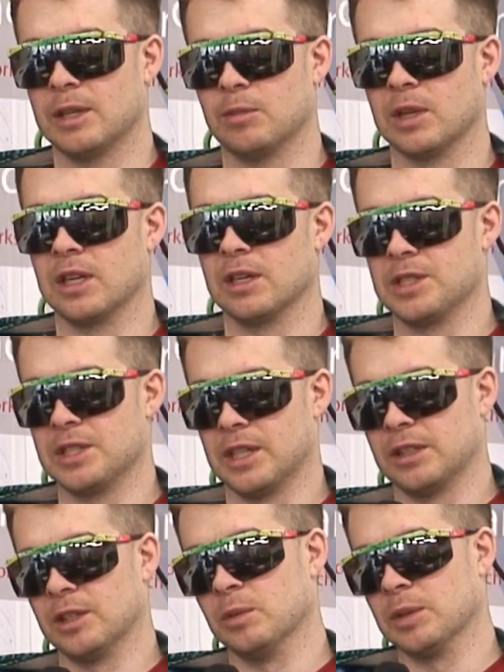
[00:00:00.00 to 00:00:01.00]
where our
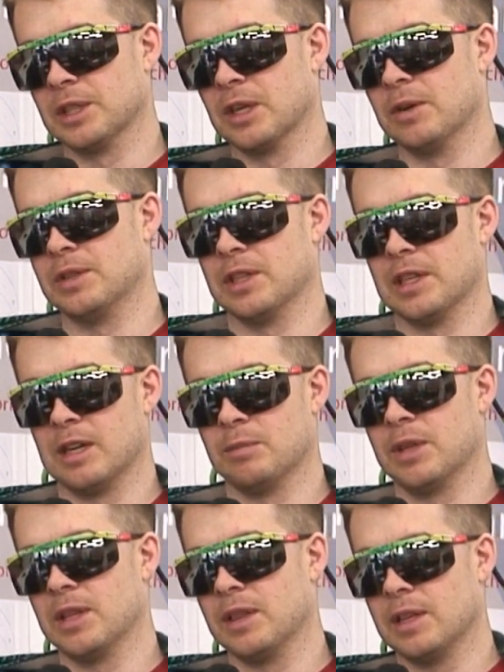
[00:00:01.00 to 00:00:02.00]
signal would go to them
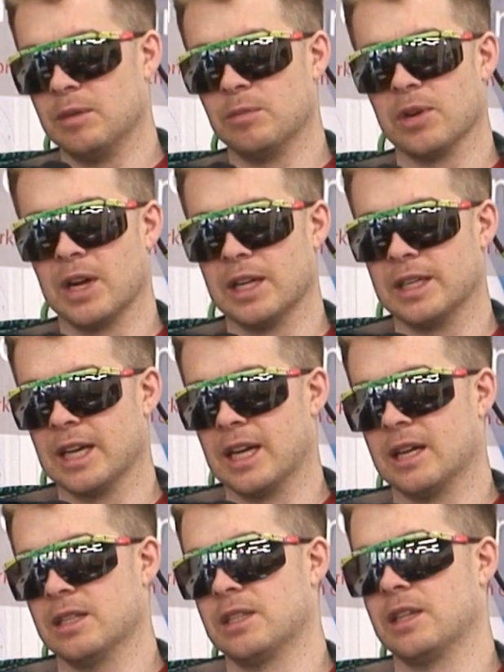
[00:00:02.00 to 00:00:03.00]
and then they'd
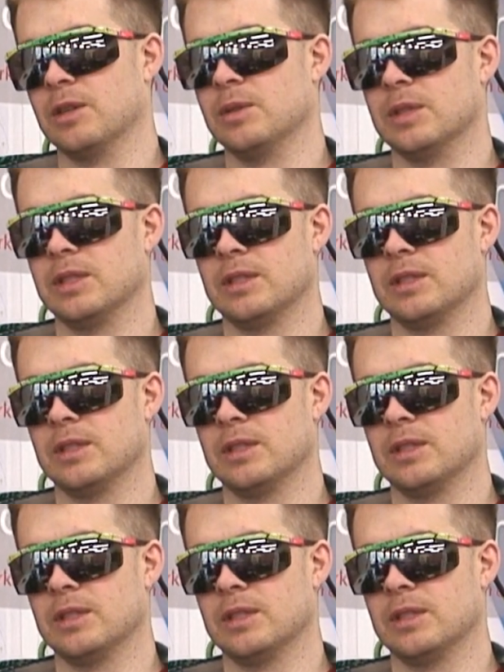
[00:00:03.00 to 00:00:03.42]
broadcast out